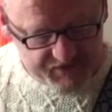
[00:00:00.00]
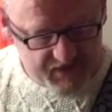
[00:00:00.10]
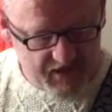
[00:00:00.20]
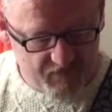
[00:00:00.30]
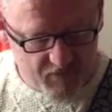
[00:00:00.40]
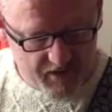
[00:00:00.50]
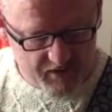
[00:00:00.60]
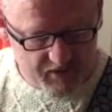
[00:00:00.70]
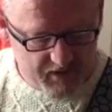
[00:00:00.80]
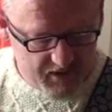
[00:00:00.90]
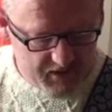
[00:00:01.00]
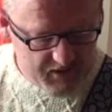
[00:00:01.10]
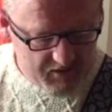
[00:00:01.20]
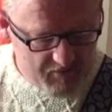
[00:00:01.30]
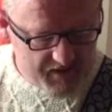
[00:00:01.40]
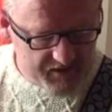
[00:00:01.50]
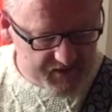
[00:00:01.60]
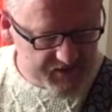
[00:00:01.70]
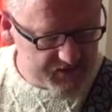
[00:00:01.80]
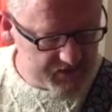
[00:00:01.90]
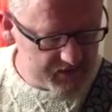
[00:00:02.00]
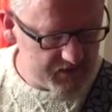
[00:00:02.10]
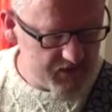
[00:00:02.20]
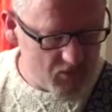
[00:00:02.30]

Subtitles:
see if we can make this, you